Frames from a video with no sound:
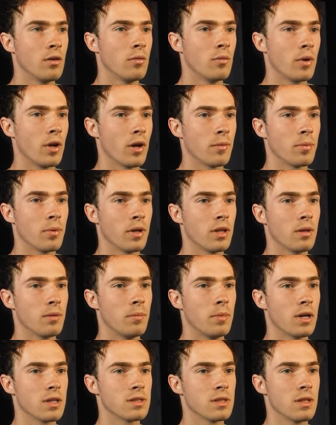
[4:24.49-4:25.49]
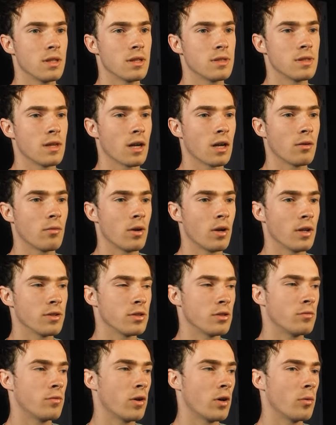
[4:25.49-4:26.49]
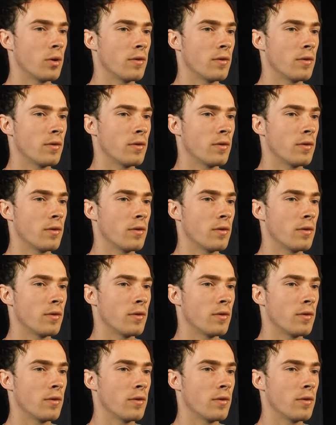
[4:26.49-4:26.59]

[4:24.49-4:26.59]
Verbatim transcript: We are playing the Bucks in the second round. So far,